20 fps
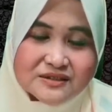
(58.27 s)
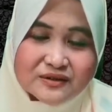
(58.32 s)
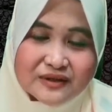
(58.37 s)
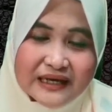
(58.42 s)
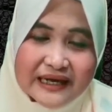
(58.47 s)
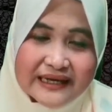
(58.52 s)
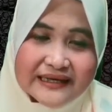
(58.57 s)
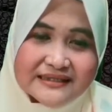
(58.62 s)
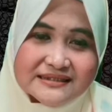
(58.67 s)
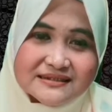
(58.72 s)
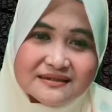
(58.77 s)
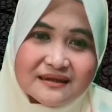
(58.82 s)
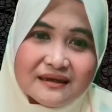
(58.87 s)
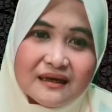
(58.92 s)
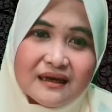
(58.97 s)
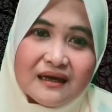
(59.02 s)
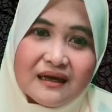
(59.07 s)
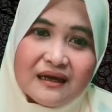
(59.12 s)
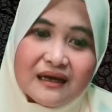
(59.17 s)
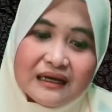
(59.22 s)
So guys,
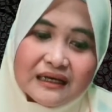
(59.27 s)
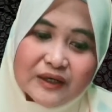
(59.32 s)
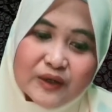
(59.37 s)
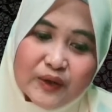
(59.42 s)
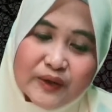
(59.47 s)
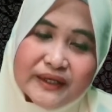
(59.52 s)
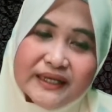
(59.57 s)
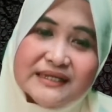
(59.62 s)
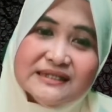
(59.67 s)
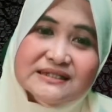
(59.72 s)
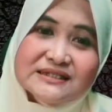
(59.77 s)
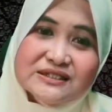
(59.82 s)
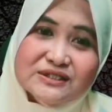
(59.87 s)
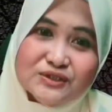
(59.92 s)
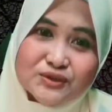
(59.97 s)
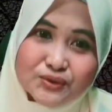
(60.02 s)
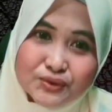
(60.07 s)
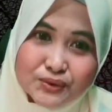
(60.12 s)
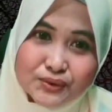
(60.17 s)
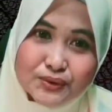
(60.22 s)
according
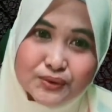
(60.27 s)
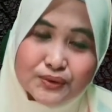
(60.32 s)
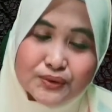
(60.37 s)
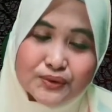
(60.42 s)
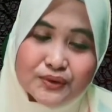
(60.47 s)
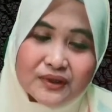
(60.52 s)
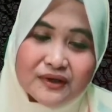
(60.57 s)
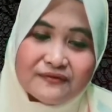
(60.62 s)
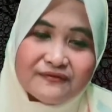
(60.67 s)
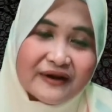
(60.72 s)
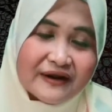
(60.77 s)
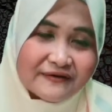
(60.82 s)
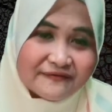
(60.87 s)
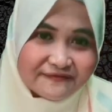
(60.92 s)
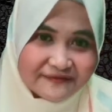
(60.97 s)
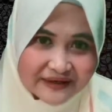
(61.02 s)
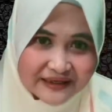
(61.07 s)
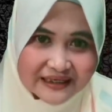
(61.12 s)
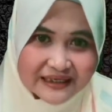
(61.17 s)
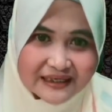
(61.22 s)
to
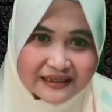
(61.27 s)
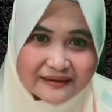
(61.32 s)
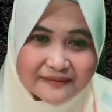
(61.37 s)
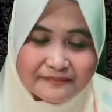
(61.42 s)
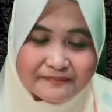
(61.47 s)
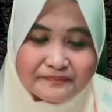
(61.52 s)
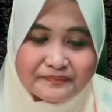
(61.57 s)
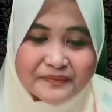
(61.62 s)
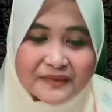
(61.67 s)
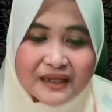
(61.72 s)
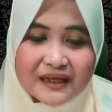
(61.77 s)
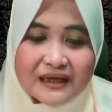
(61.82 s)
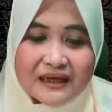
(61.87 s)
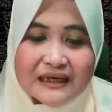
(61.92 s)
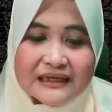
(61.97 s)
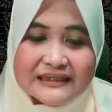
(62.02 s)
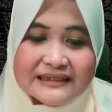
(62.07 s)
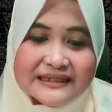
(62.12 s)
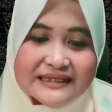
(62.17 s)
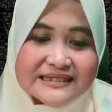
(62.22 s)
Predictive,
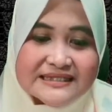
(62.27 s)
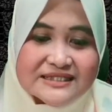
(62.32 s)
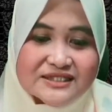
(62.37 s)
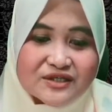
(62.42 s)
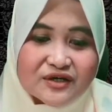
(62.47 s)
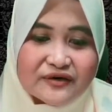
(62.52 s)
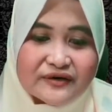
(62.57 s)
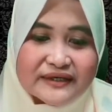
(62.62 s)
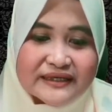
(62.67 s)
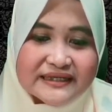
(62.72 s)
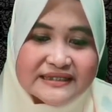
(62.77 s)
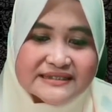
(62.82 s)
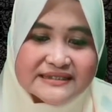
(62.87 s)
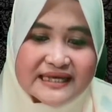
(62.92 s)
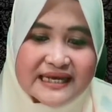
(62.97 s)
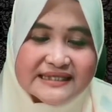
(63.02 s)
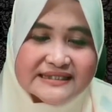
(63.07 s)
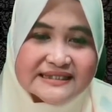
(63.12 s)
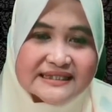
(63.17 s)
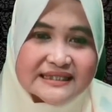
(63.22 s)
this theory
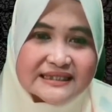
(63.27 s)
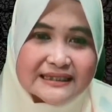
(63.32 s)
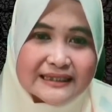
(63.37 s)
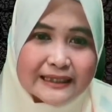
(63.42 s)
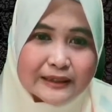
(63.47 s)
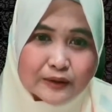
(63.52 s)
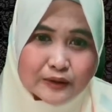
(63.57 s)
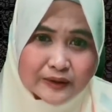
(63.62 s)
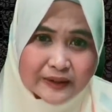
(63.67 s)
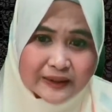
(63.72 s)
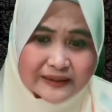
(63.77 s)
is actually an